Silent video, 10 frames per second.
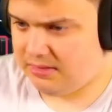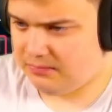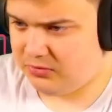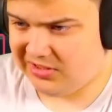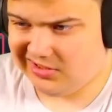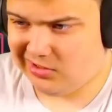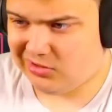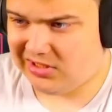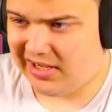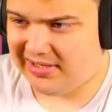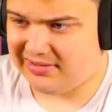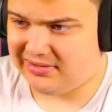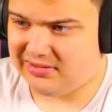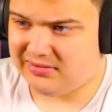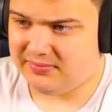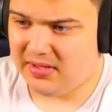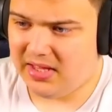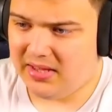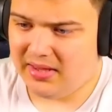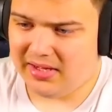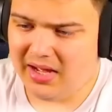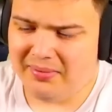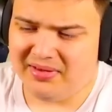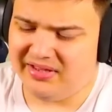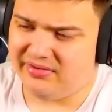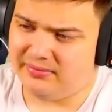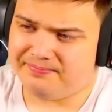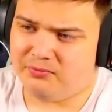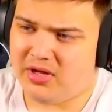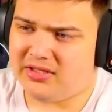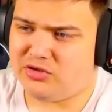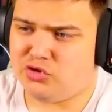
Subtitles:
We need those scatters. I can't believe it. We had a